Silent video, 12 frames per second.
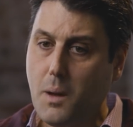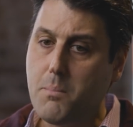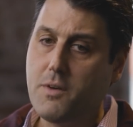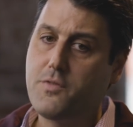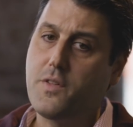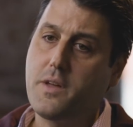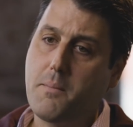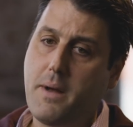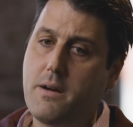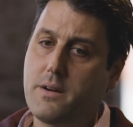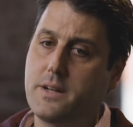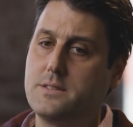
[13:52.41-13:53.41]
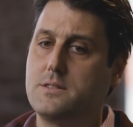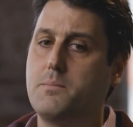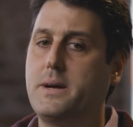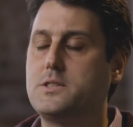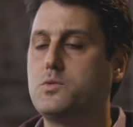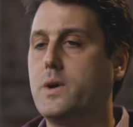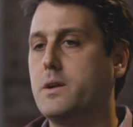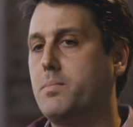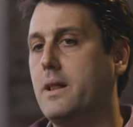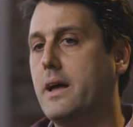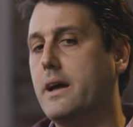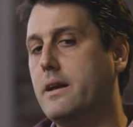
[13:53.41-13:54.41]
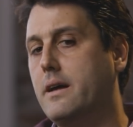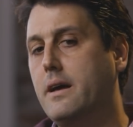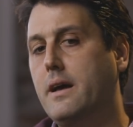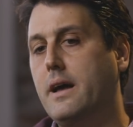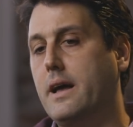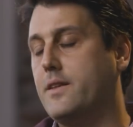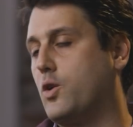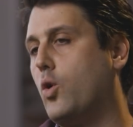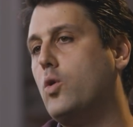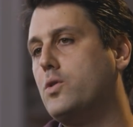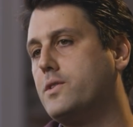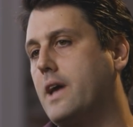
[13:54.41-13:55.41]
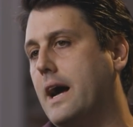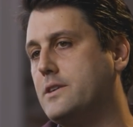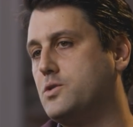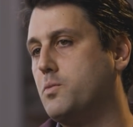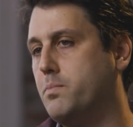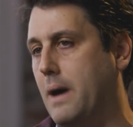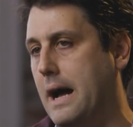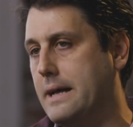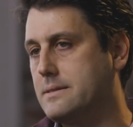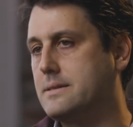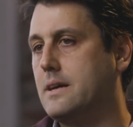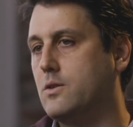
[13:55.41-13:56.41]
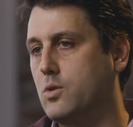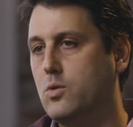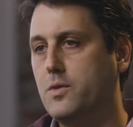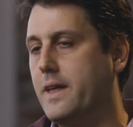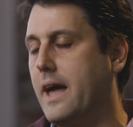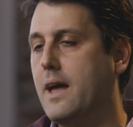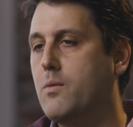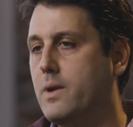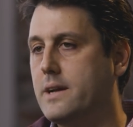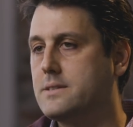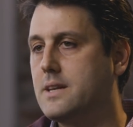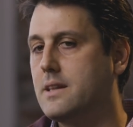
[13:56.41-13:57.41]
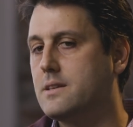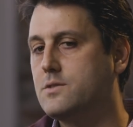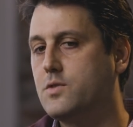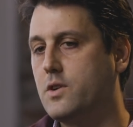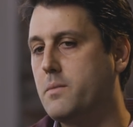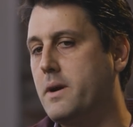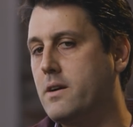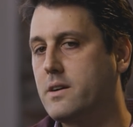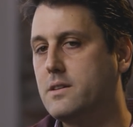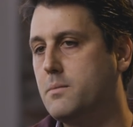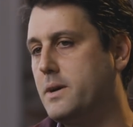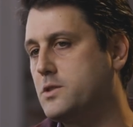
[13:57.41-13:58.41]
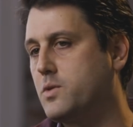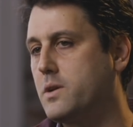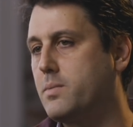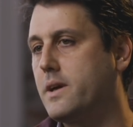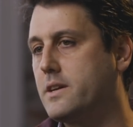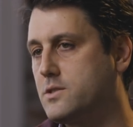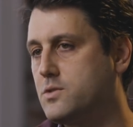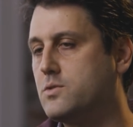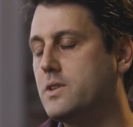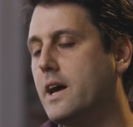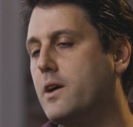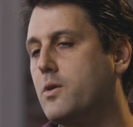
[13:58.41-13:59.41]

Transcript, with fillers: But for the Americans, the best way to play it, and the gold guys who buy and sell gold, they hate when I say this. For an American, the best way to play it is through the